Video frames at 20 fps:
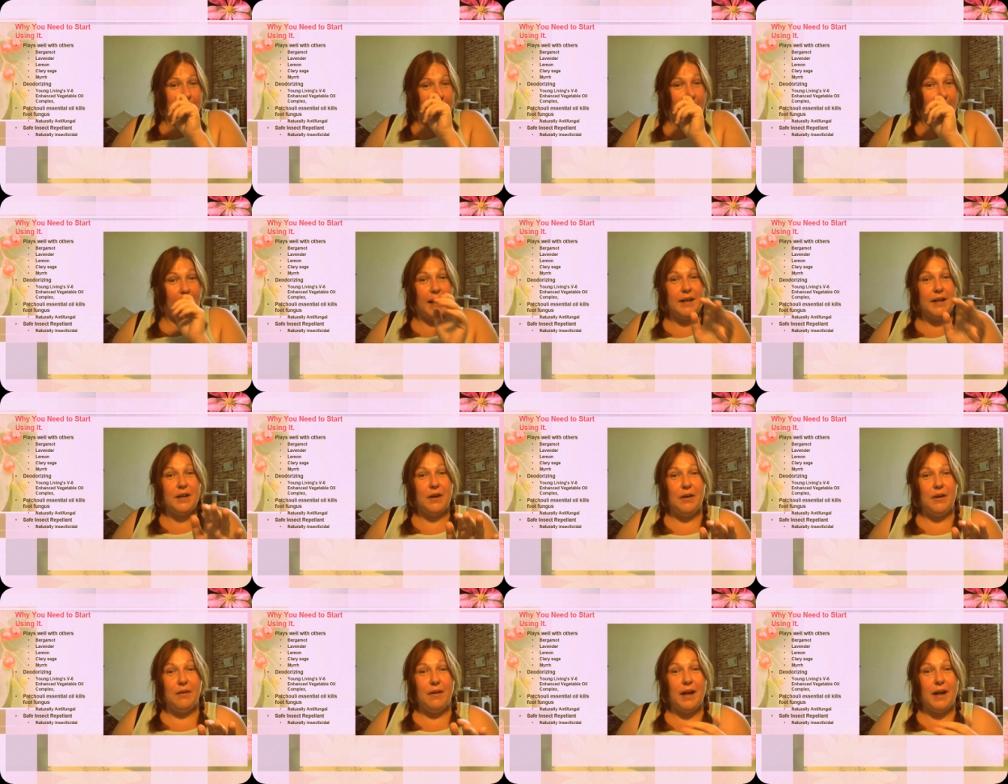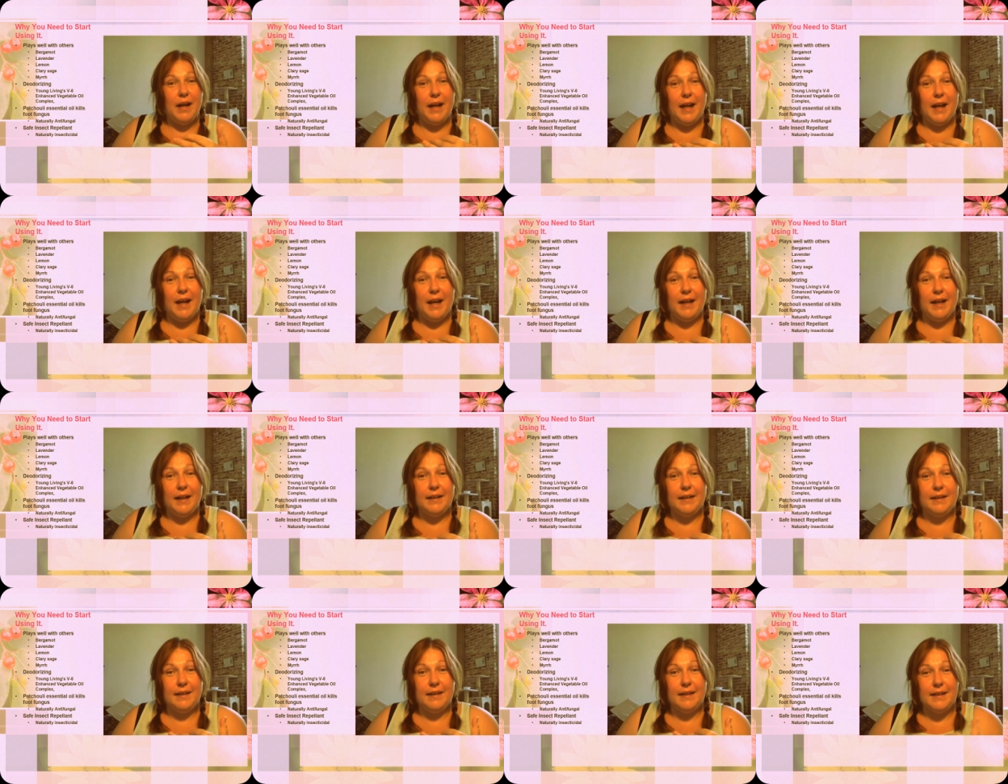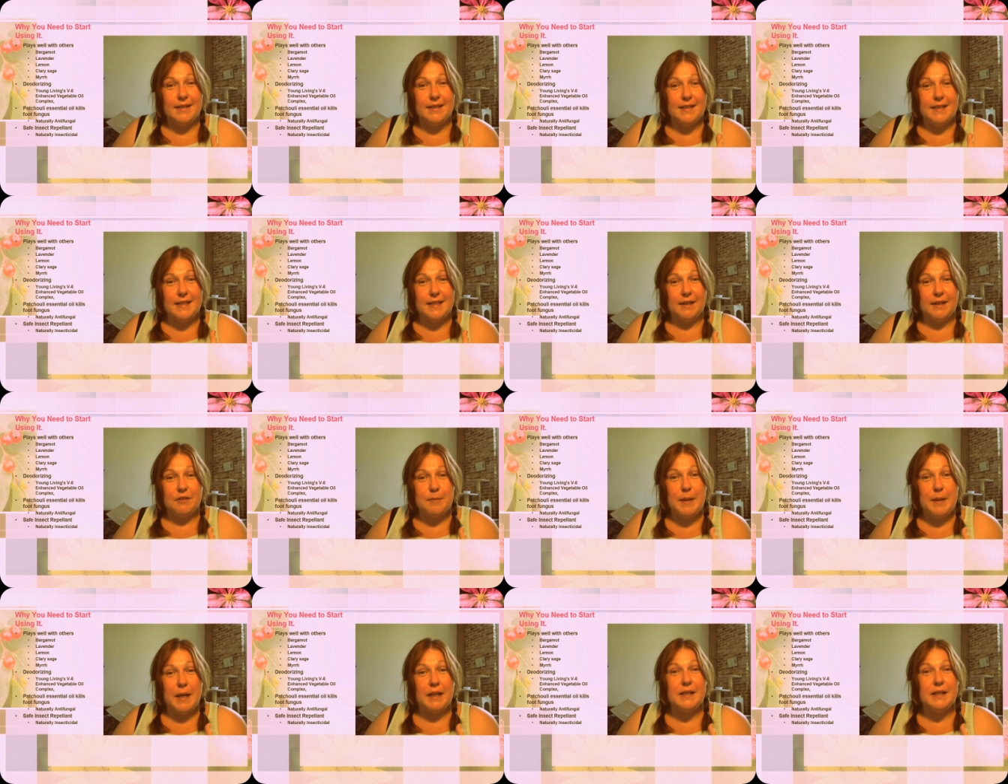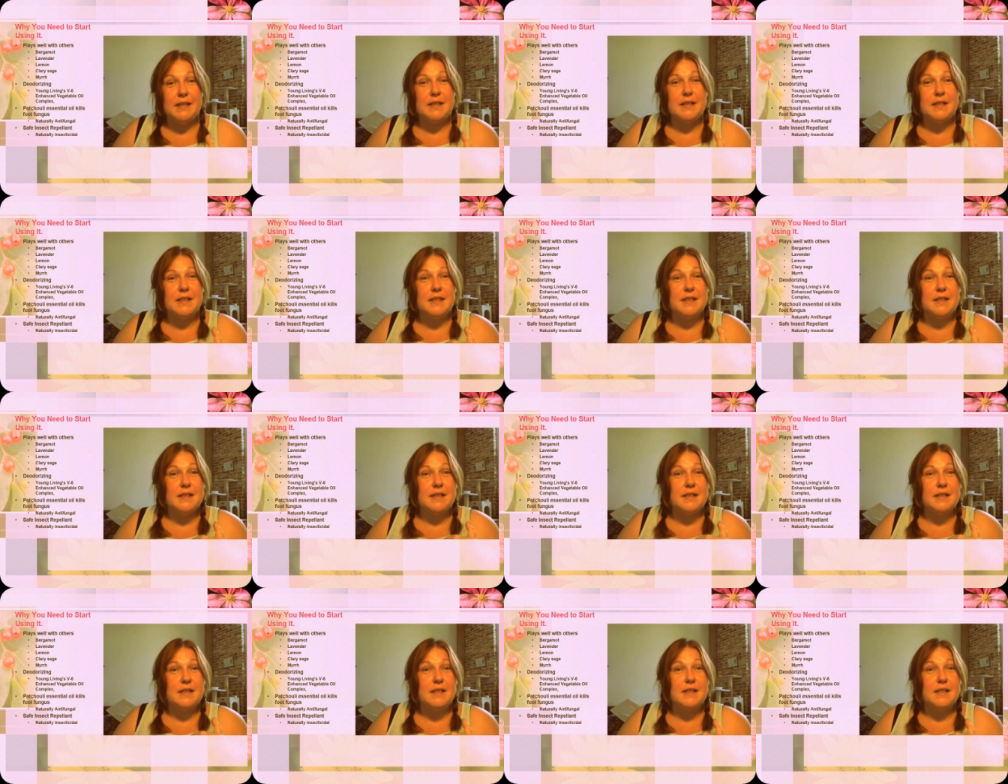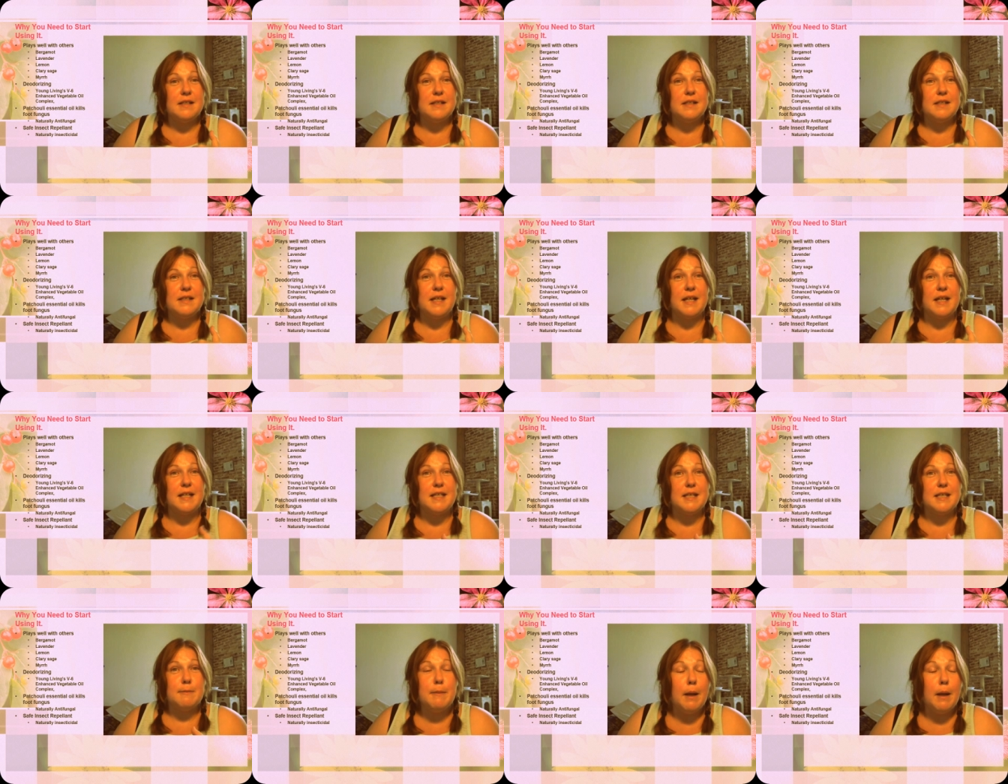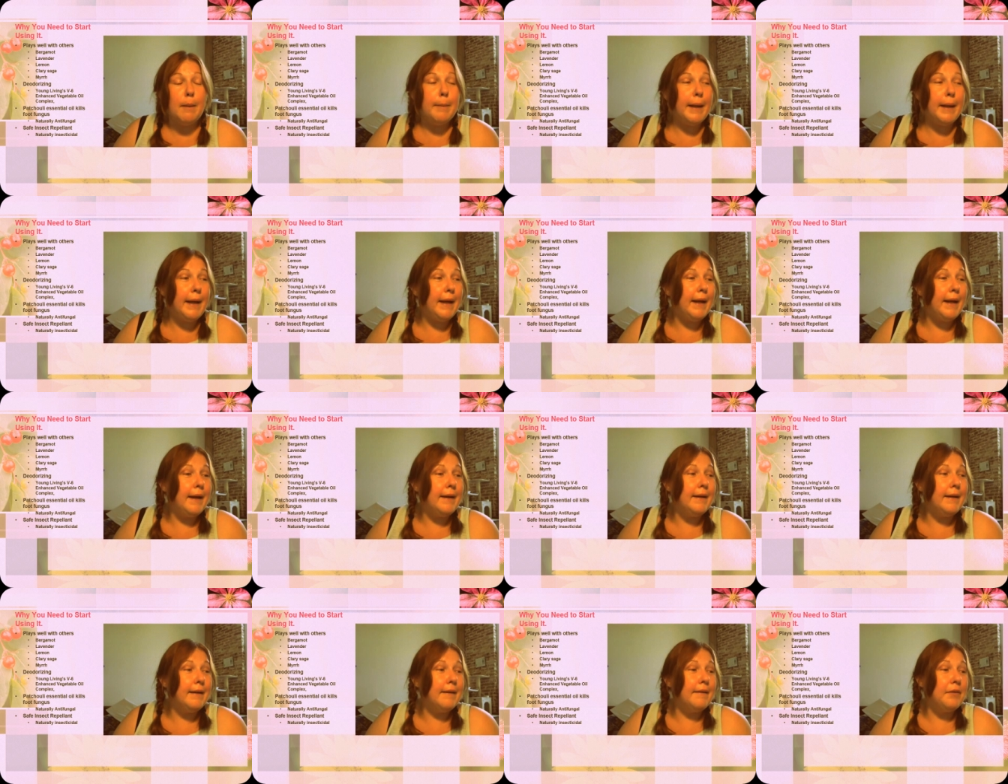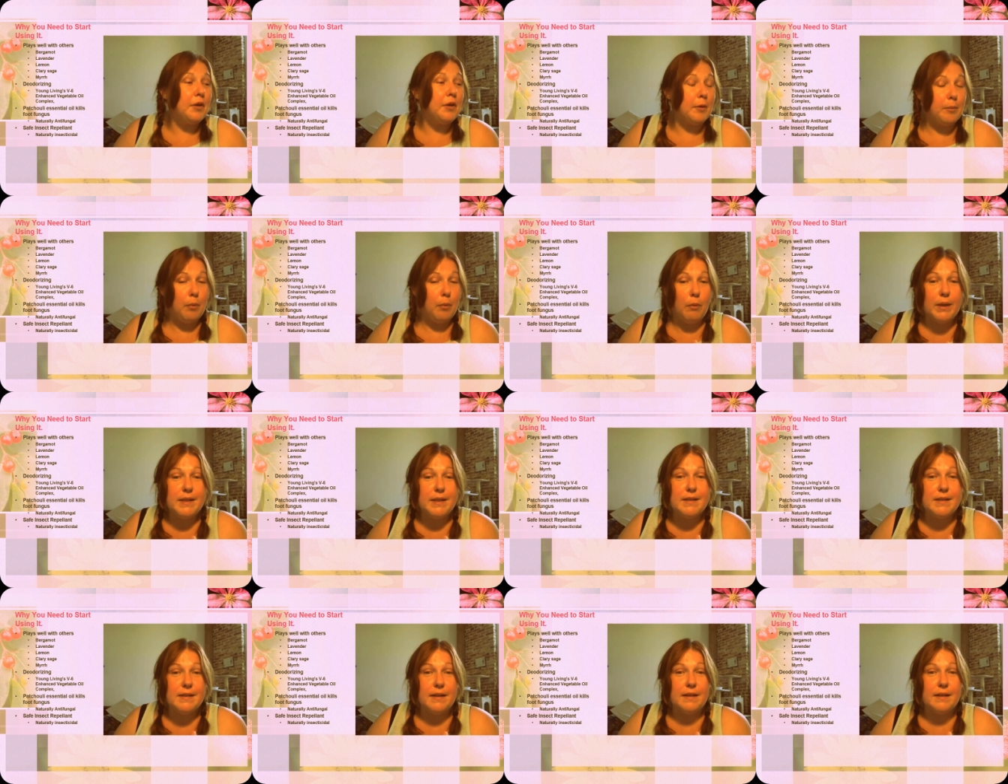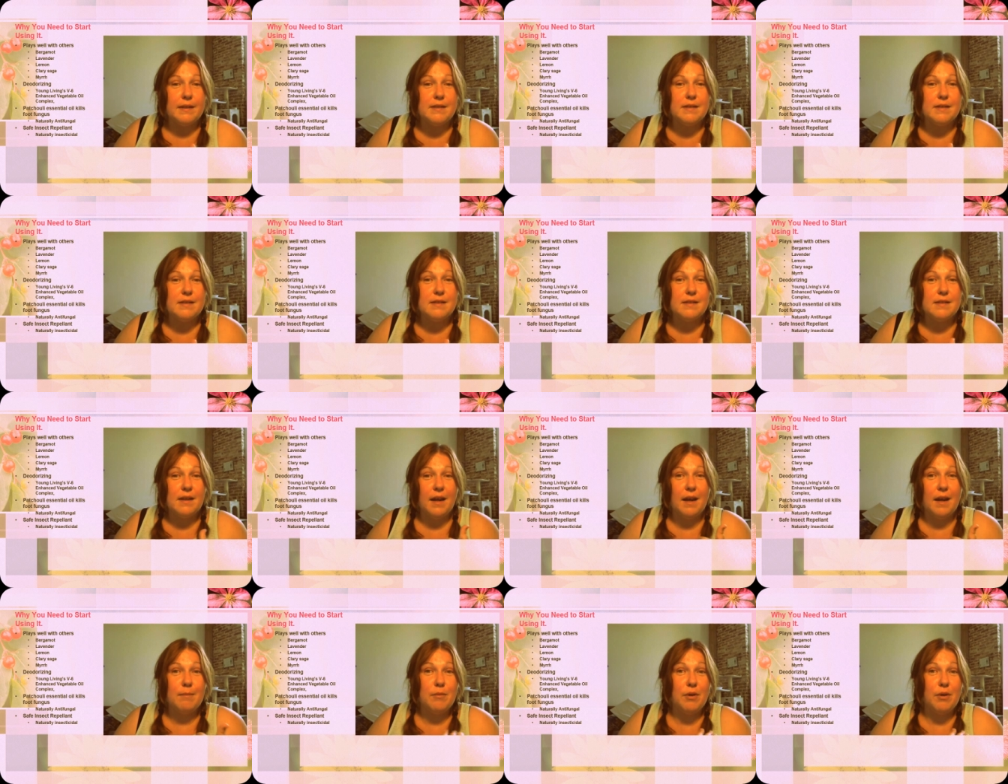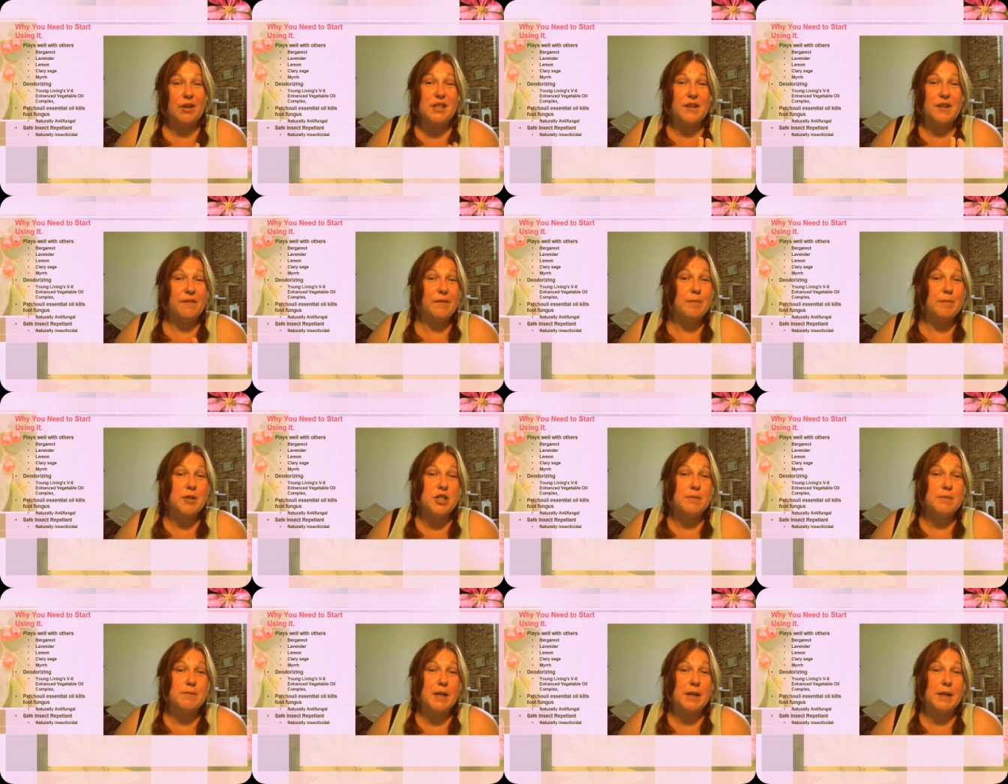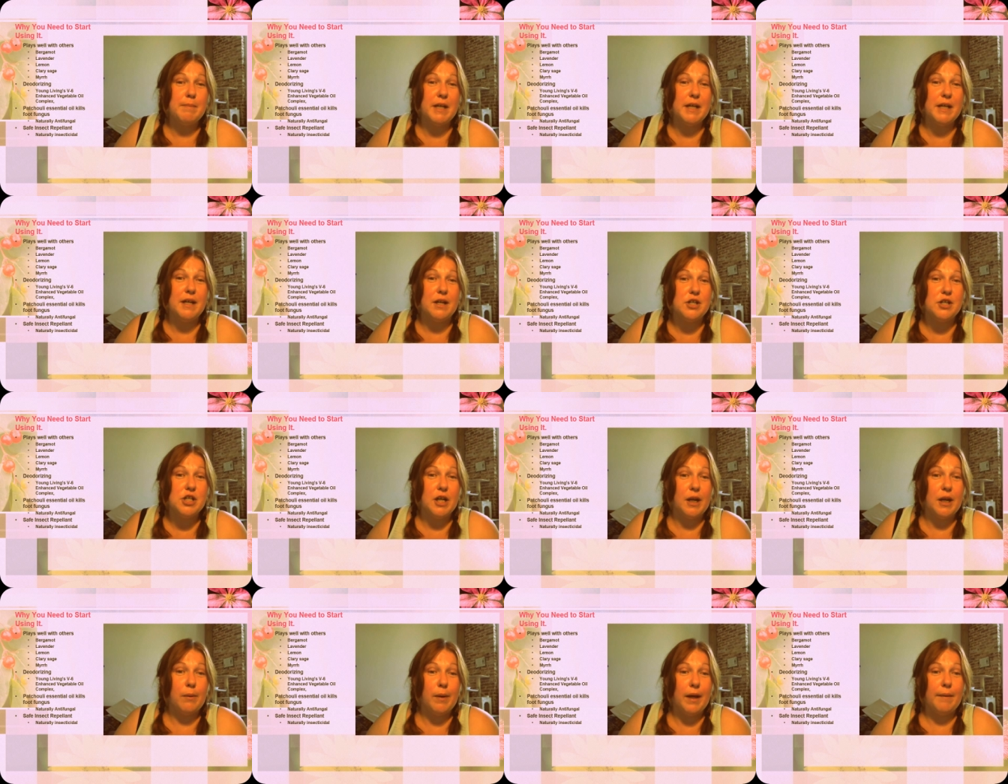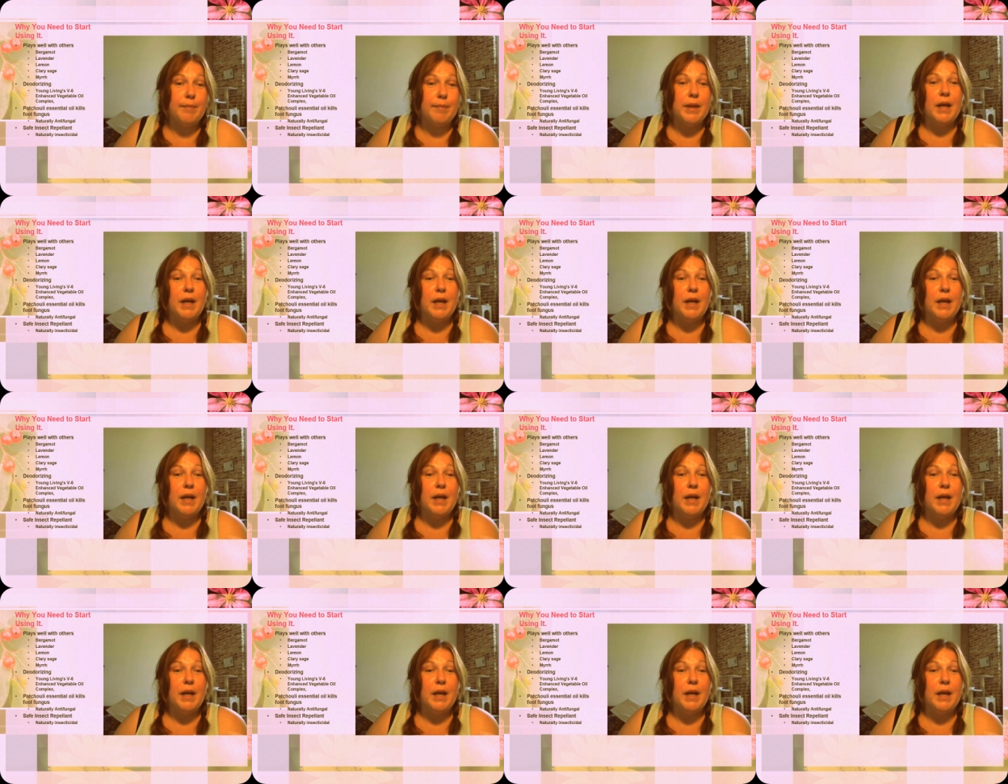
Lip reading: I know I hate the insect repellents. They smell bad, they're poisonous, and most of them just make me itch anyway.